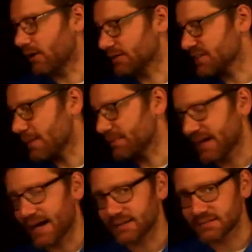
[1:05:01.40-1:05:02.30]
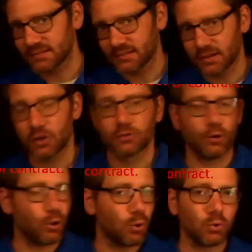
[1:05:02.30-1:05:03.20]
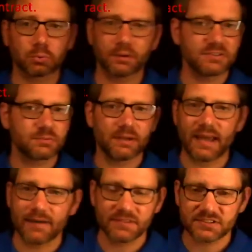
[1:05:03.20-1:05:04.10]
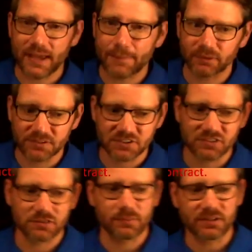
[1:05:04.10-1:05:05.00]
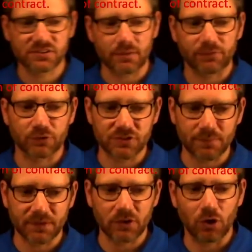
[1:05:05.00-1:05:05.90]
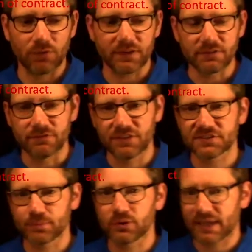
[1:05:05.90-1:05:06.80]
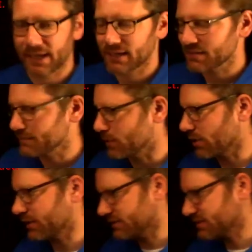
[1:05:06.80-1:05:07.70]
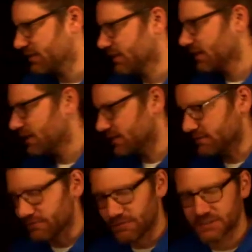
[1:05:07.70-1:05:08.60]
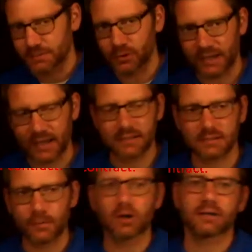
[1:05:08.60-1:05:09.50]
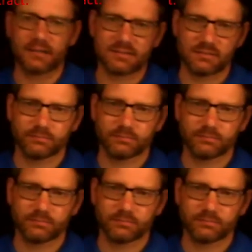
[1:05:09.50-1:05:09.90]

on top of that, the whole reason we have this capitalist system is for something called the invisible hand of the market. And the invisible hand of the market